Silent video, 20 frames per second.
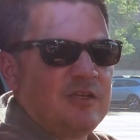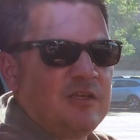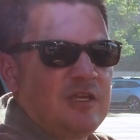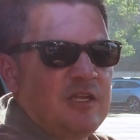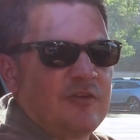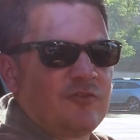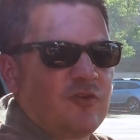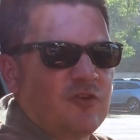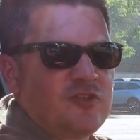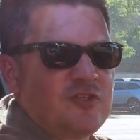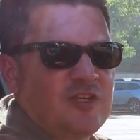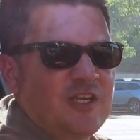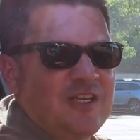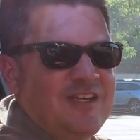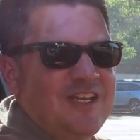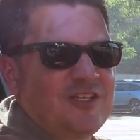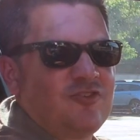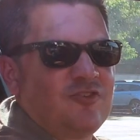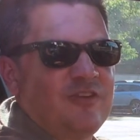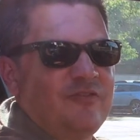And of course, you can
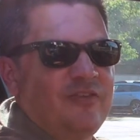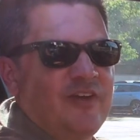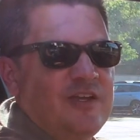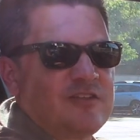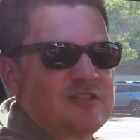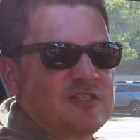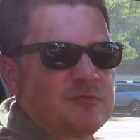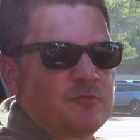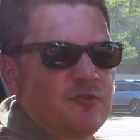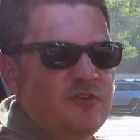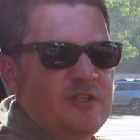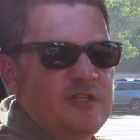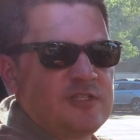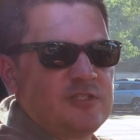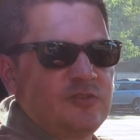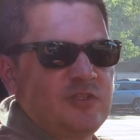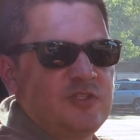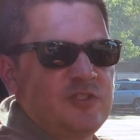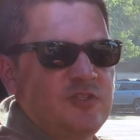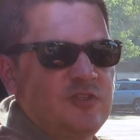connect your devices pretty
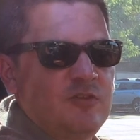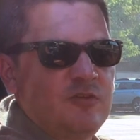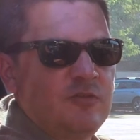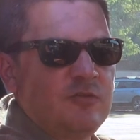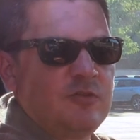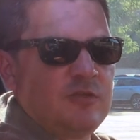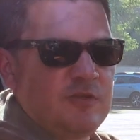easily too.